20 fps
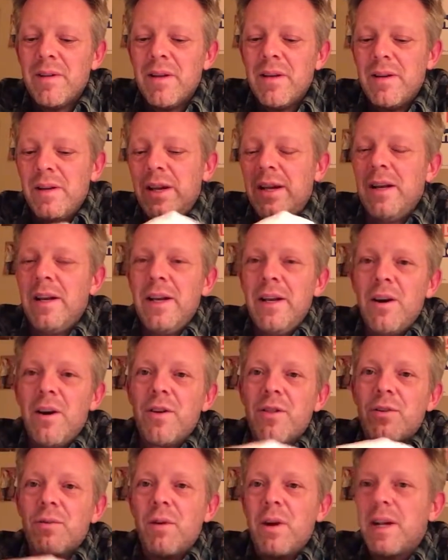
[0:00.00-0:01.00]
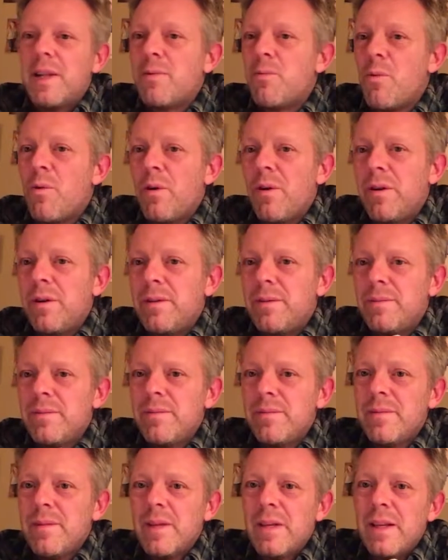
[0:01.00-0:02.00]
illegally authorized warrant
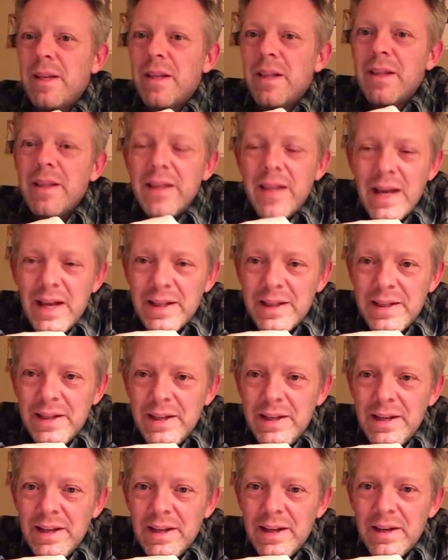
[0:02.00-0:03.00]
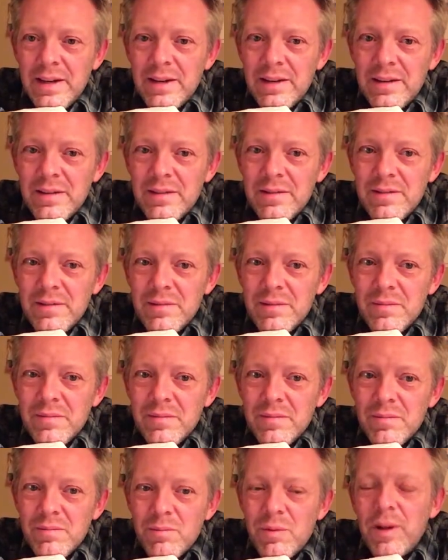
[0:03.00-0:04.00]
that the
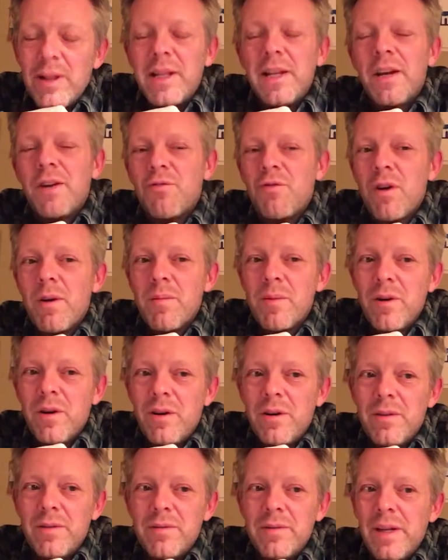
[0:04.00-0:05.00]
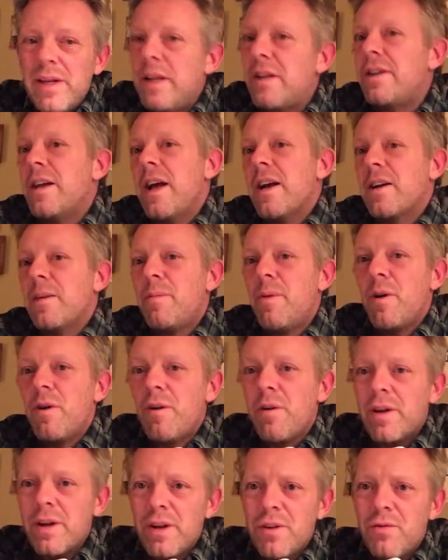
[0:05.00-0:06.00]
President Trump called an attack upon
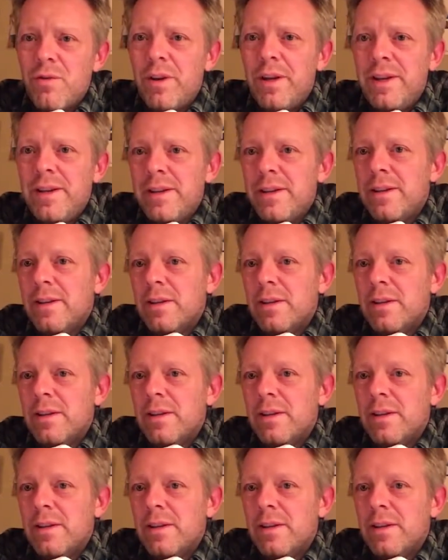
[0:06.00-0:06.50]
our country.